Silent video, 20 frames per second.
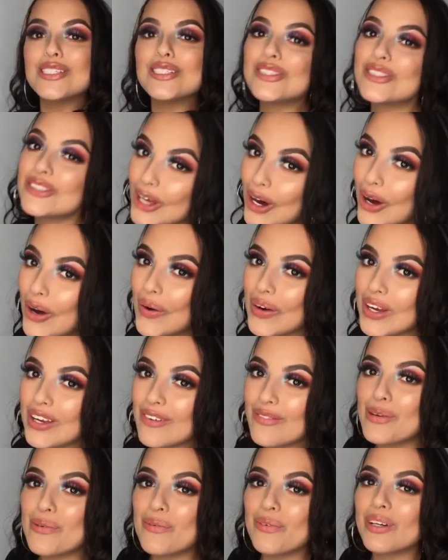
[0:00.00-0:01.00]
So
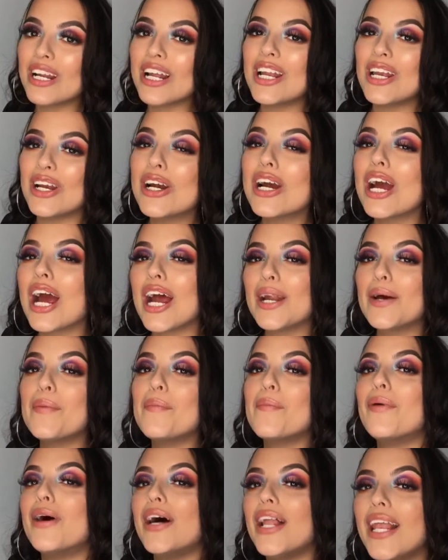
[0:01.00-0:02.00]
if you want to learn how to
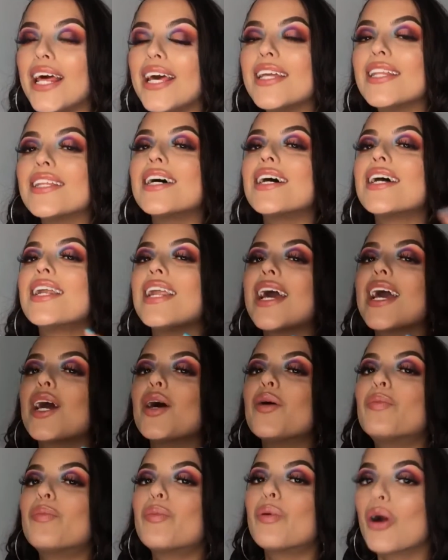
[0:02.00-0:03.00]
blend like
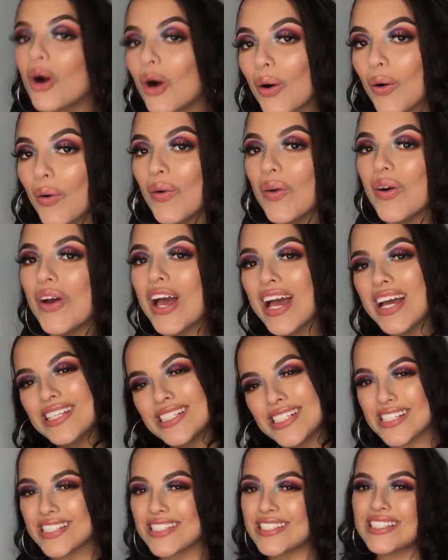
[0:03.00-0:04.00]
a pro,
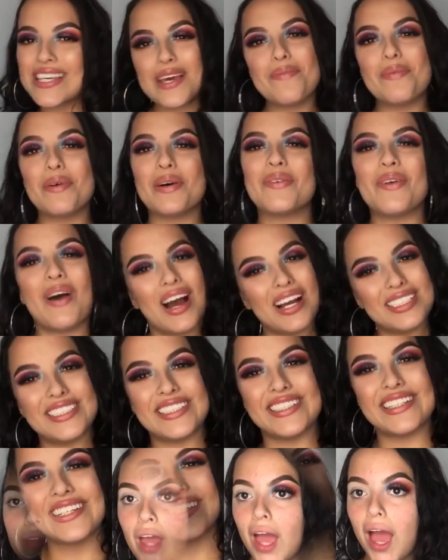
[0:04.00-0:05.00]
just keep on
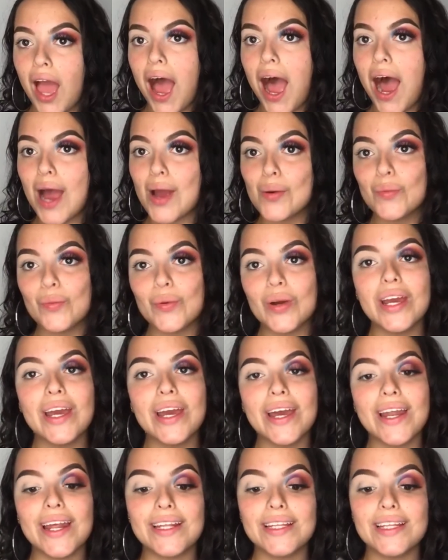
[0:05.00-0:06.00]
watching. I went
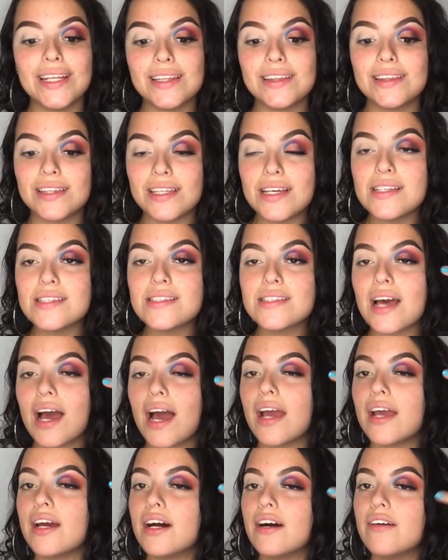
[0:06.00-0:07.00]
and I did this
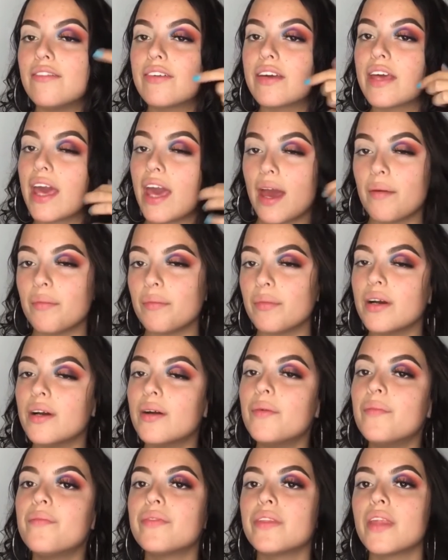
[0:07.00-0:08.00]
eye off
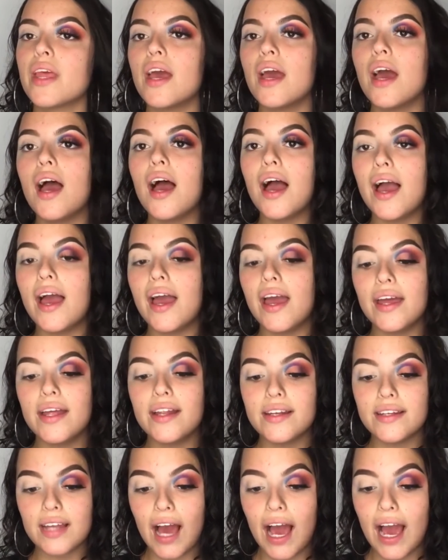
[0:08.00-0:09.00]
camera,
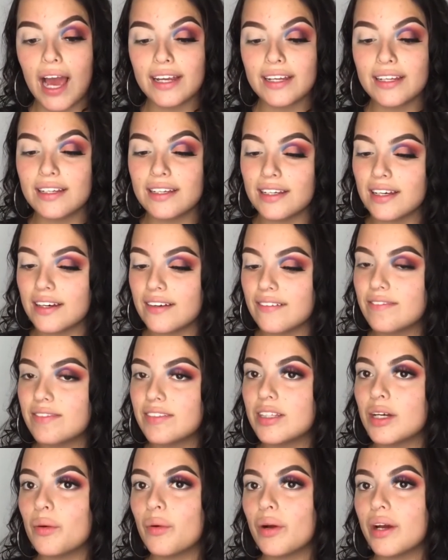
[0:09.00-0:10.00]
and I
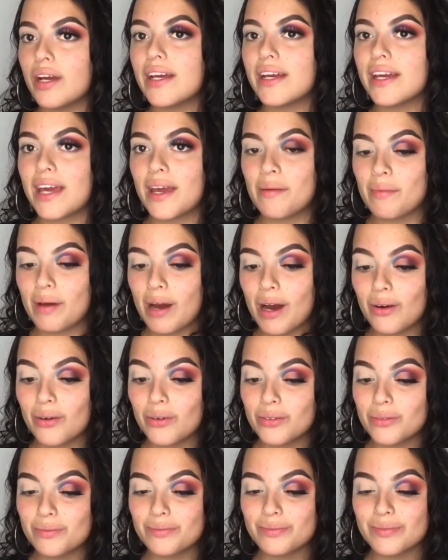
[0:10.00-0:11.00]
loved the way it came
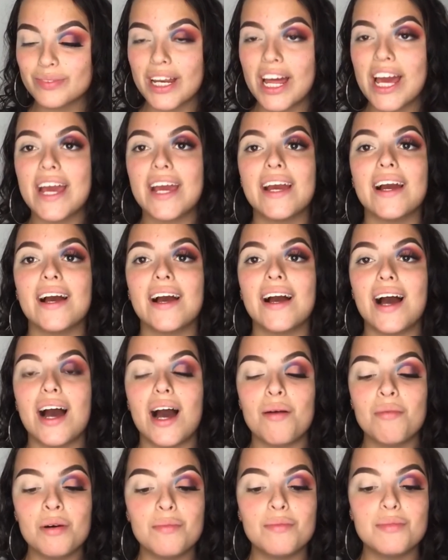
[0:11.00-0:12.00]
out. Like,
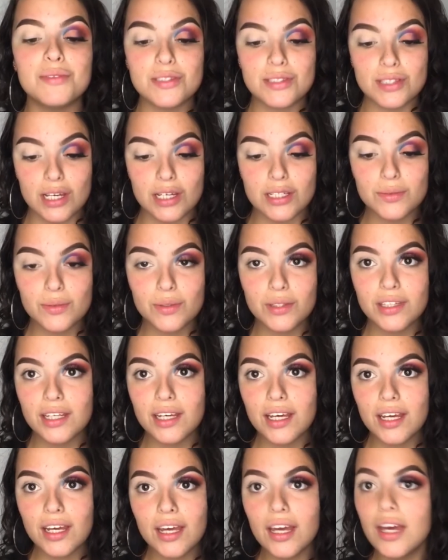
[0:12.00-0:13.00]
I'm obsessed with
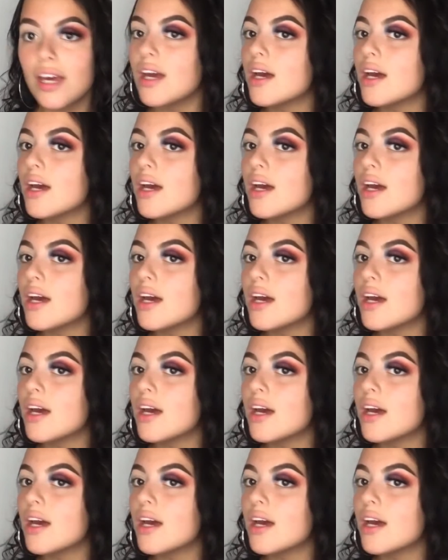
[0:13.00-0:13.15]
it.